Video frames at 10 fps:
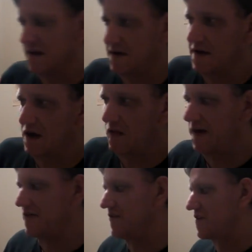And how
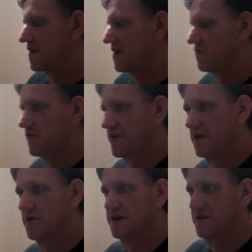likely is it I'm going to get through
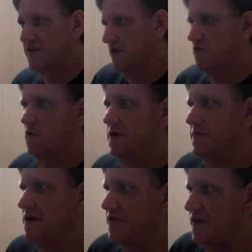security in 10, 20
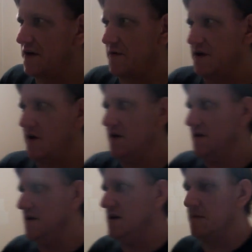minutes? I don't know.
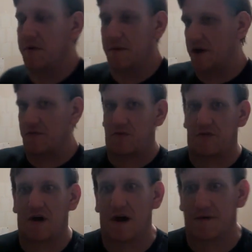But I might as well
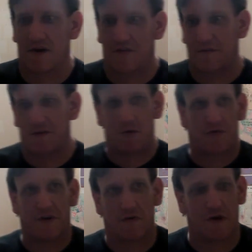try, because, I mean,
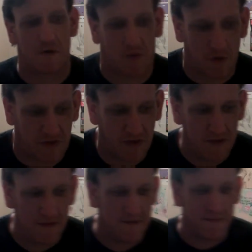most other airports,
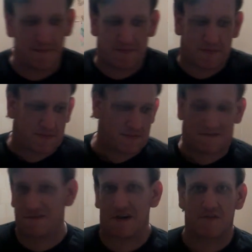
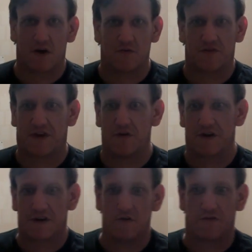like, I've gone through
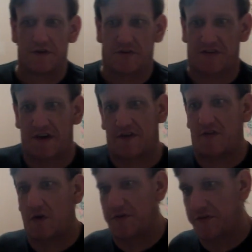security, and it usually doesn't take as
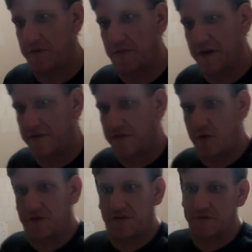long as it seems like it's
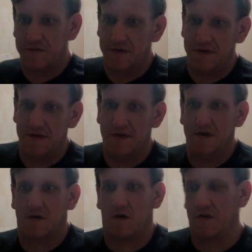going to.
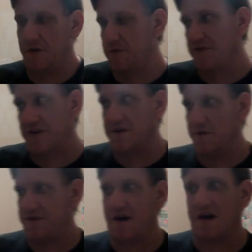Well, this
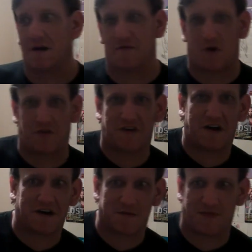particular time, of all
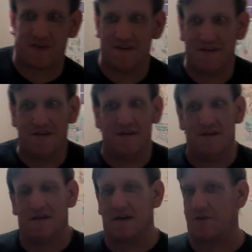times,
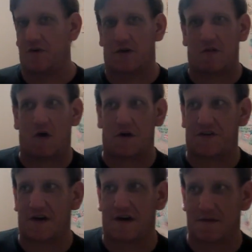it took a long
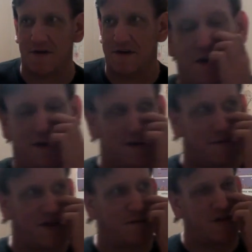time. It
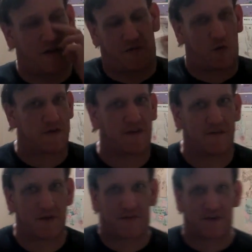ended up taking me like
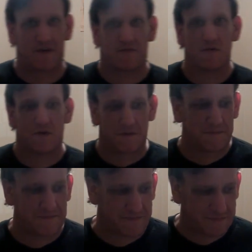45 minutes to get through it.
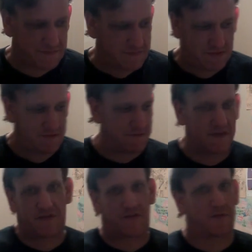
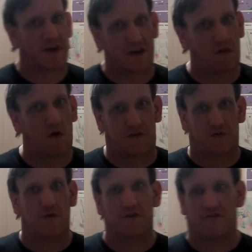And that's just making a long
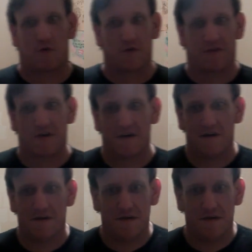story short there.